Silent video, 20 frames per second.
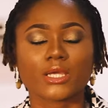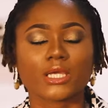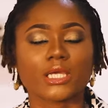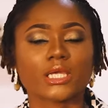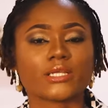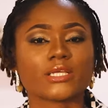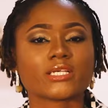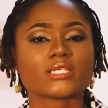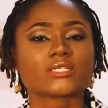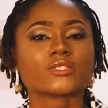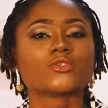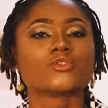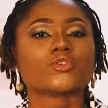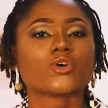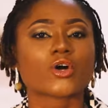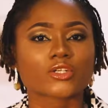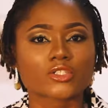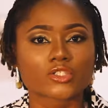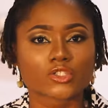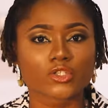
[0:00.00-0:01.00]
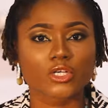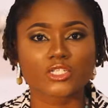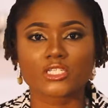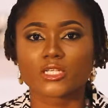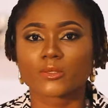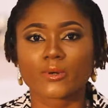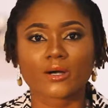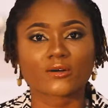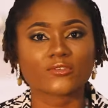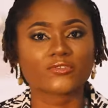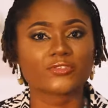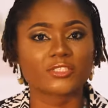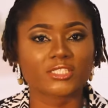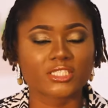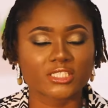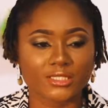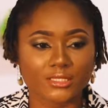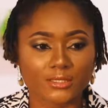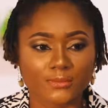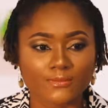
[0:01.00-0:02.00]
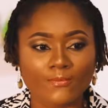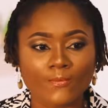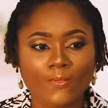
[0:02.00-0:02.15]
It is not just about fishing.